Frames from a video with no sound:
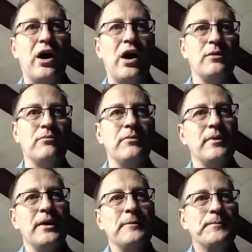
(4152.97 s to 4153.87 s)

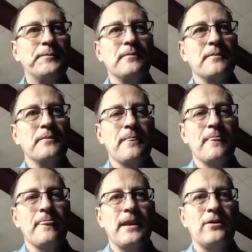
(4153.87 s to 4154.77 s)
volume,
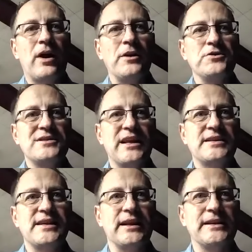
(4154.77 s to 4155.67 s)
right? Just
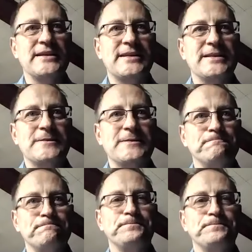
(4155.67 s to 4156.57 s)
like single distance.